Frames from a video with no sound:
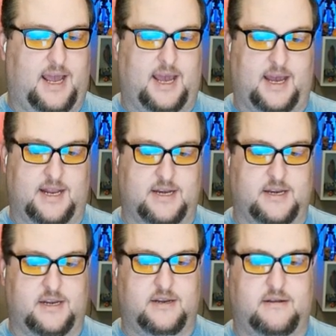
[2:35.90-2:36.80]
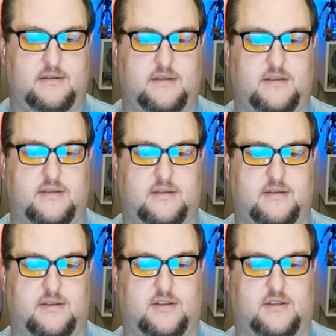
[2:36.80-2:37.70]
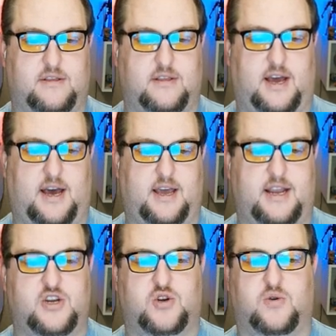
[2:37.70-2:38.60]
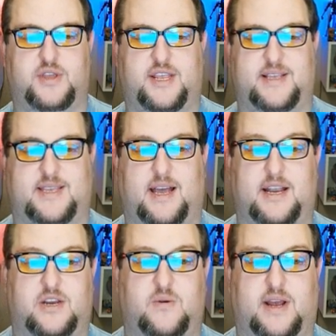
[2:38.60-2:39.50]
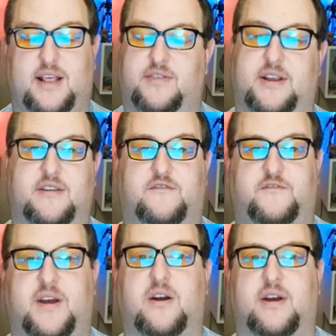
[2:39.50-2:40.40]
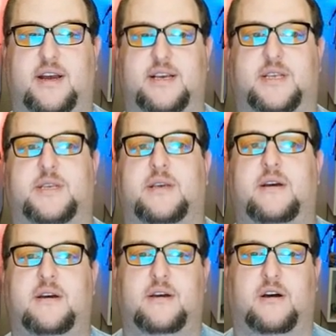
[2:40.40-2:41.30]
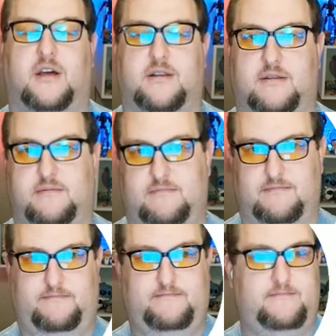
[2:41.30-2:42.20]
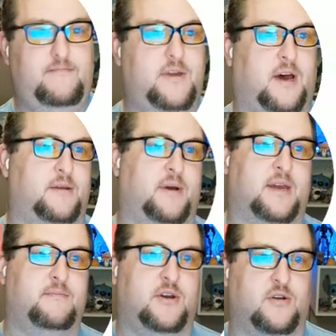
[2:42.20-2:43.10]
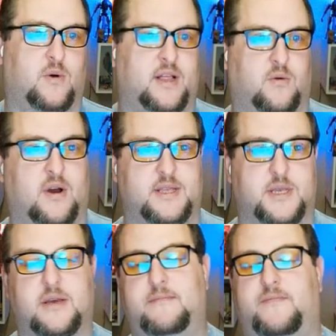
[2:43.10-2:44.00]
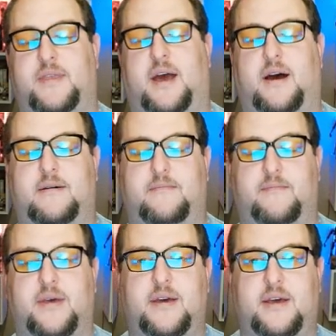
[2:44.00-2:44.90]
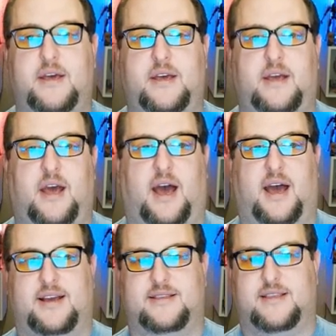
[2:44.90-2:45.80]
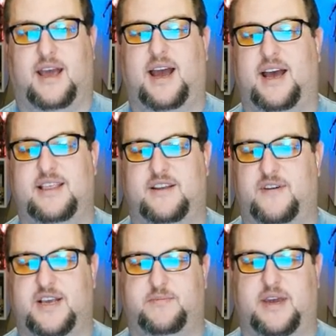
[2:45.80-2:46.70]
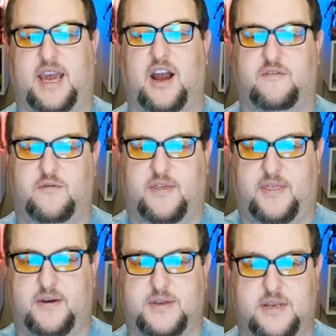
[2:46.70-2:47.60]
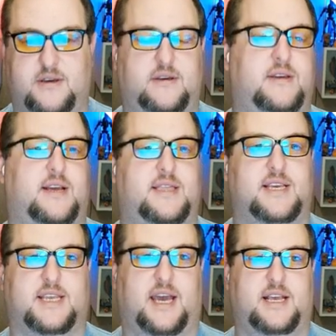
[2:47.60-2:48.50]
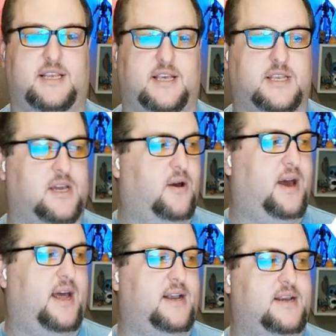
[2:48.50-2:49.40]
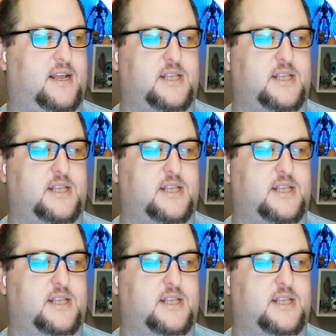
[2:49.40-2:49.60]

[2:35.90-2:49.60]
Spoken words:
and ensured that it's not doing anything nefarious on my computer while it runs. I highly advise being careful with those. In this case, let's go ahead and